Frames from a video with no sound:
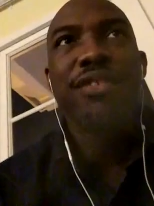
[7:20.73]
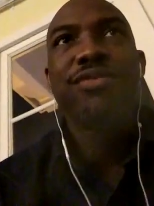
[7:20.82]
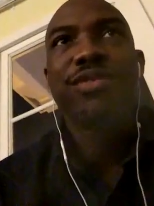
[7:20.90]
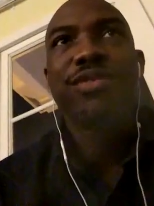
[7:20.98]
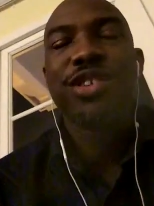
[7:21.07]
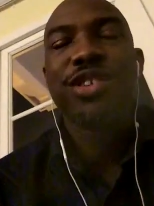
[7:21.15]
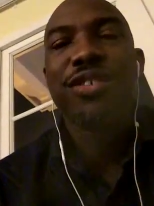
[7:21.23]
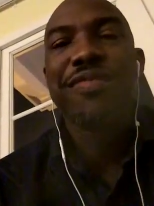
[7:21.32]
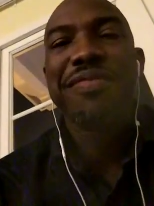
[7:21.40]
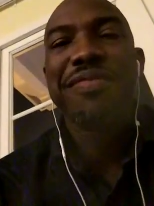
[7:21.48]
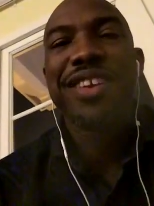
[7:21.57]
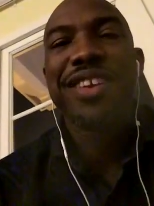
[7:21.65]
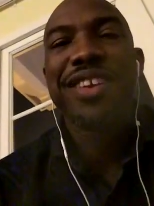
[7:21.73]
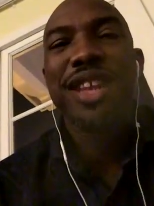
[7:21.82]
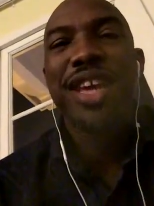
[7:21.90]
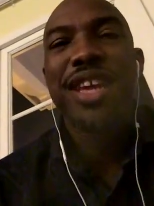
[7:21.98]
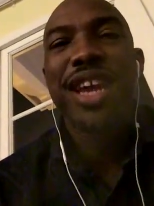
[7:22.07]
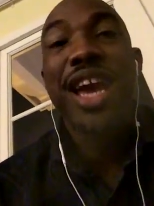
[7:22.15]
reserve, and there was a lot of I
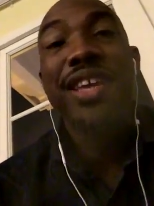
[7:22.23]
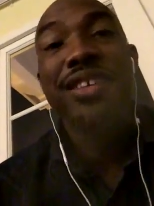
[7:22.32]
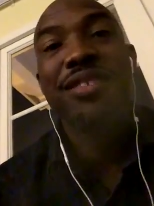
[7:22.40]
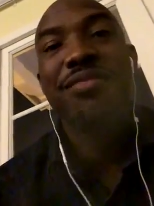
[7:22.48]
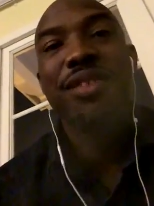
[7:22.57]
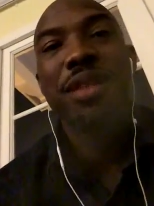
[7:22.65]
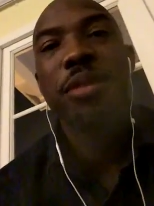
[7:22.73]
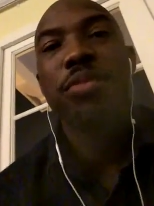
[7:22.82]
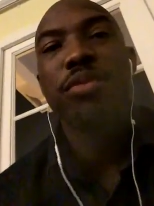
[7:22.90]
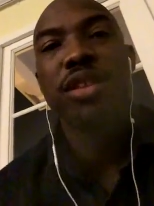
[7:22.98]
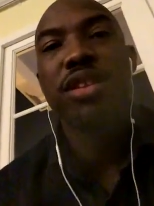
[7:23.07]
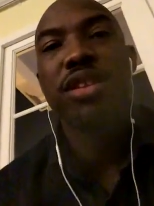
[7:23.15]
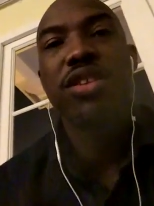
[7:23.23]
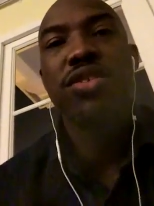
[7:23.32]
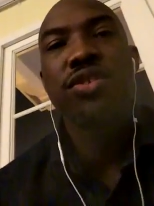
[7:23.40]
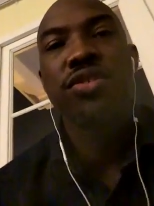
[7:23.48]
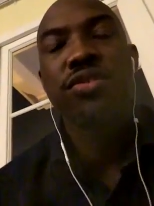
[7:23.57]
had to come up with a dish to